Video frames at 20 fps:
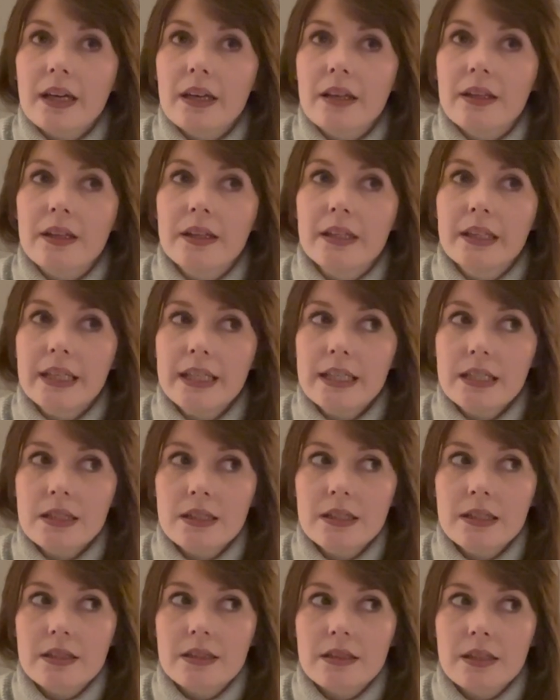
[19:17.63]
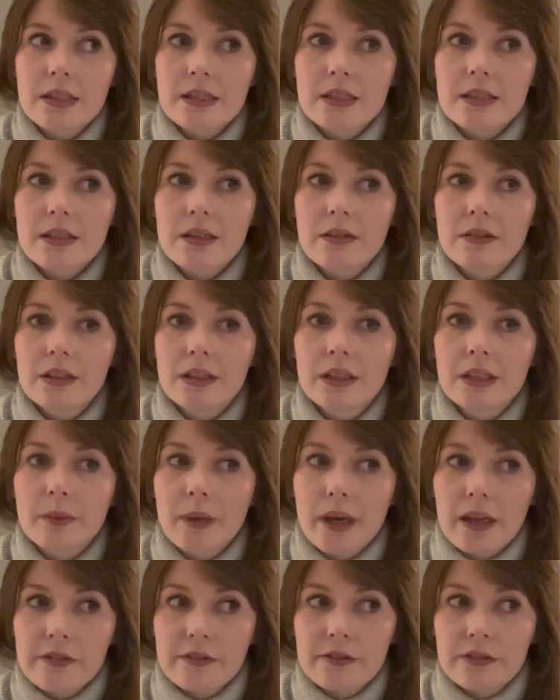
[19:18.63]
The needle isn't necessarily
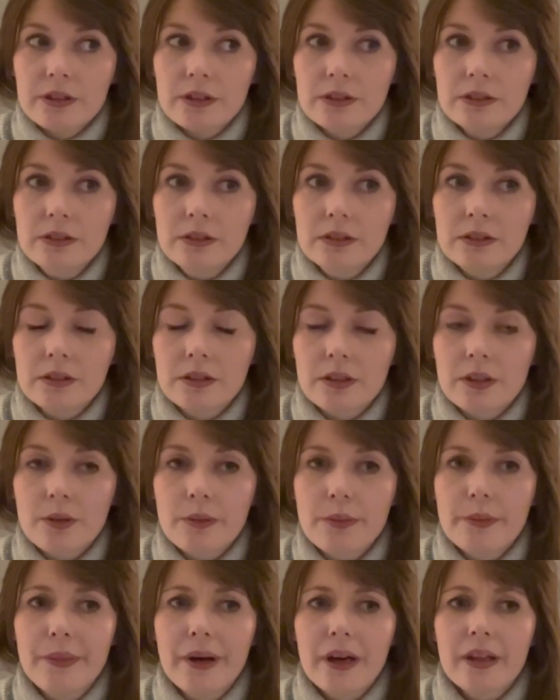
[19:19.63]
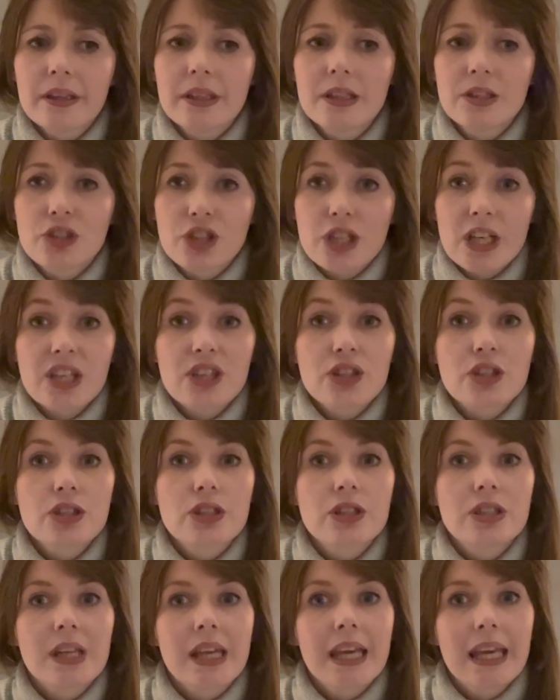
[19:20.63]
painful, but the
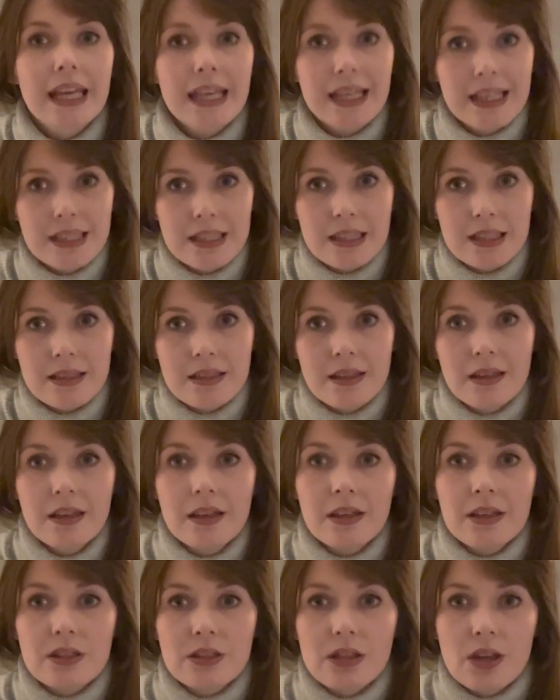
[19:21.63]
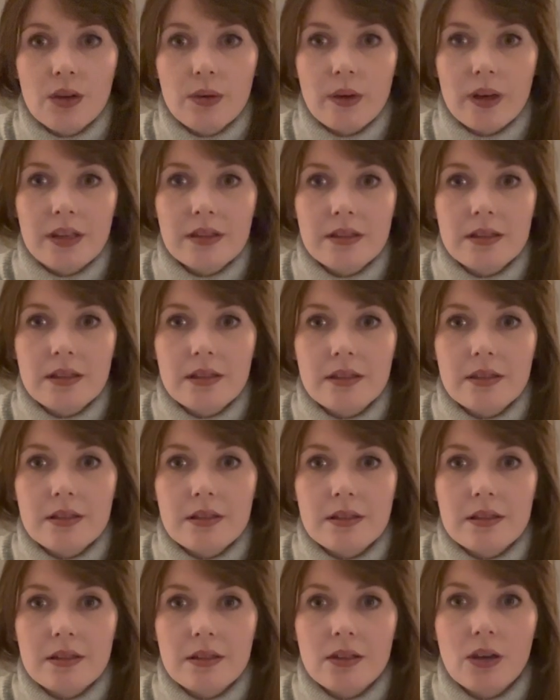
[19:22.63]
injection is. So as
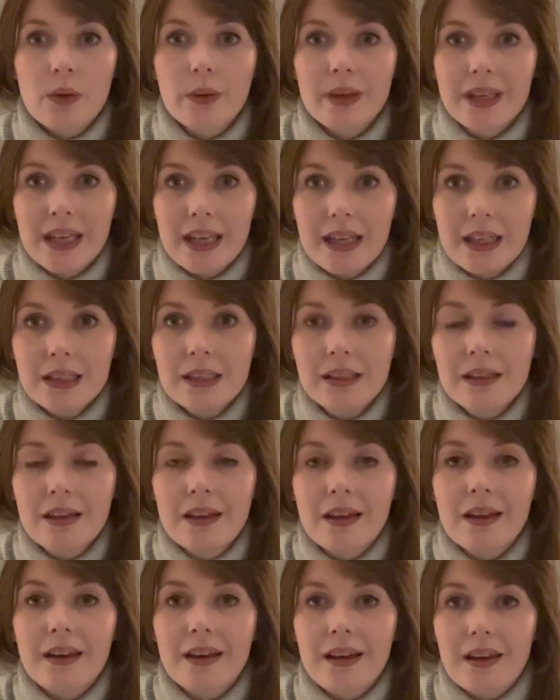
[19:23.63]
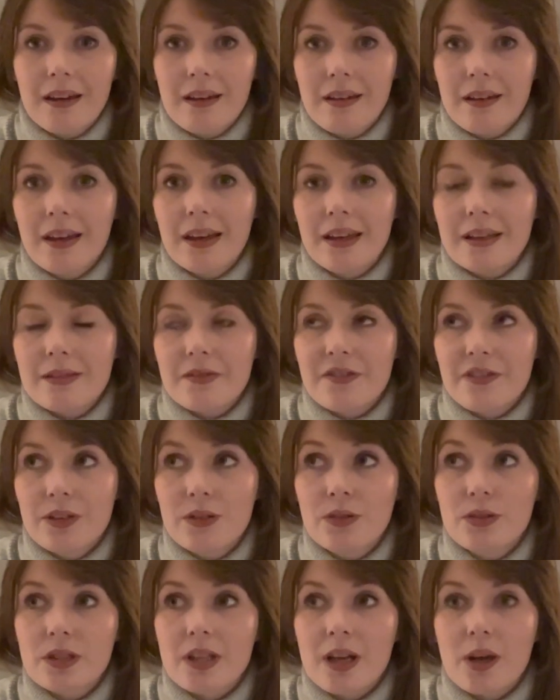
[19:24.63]
it's going in, it
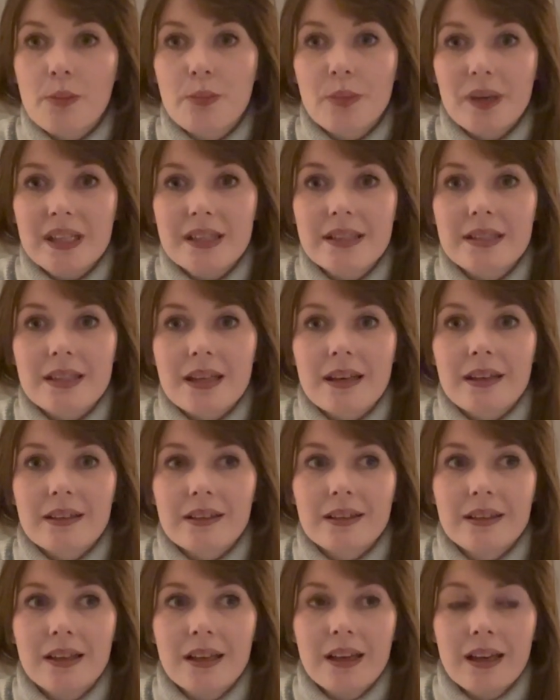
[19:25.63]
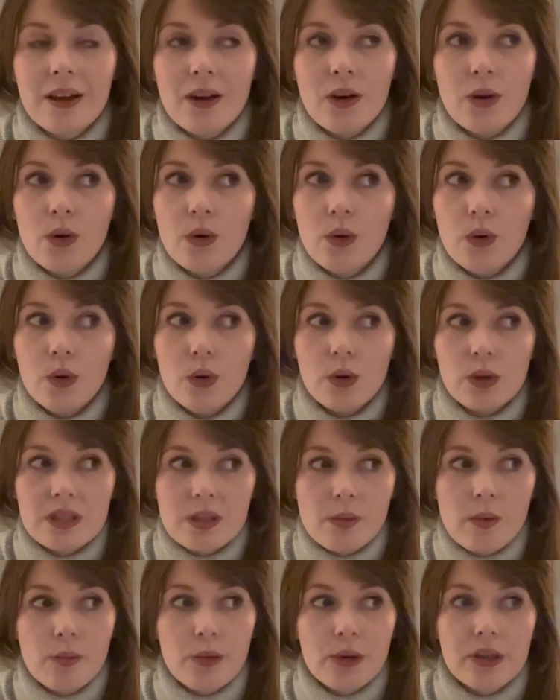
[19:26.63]
feels like a bee sting, or
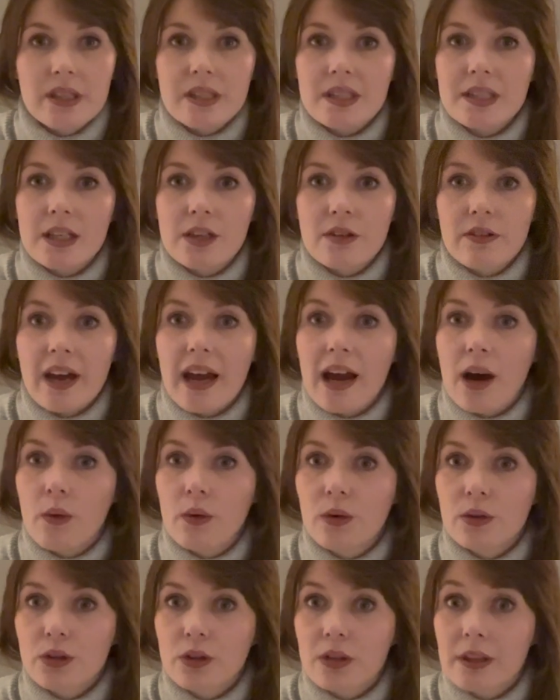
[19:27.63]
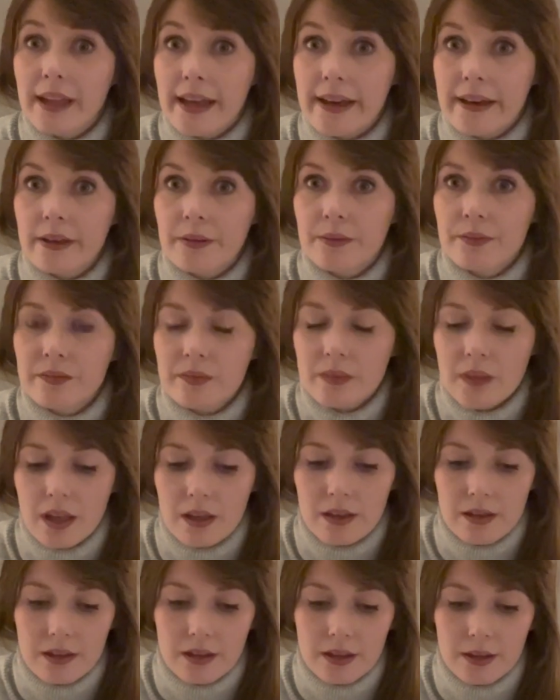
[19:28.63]
someone putting a cigarette out on your leg.
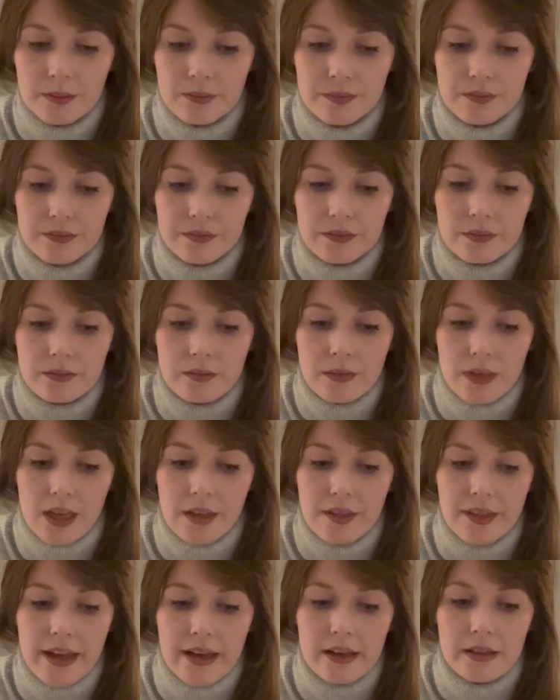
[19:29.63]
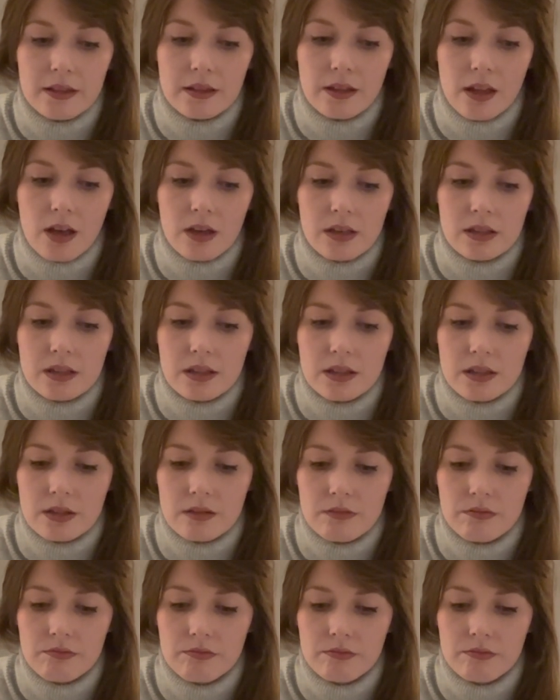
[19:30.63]
And that lasts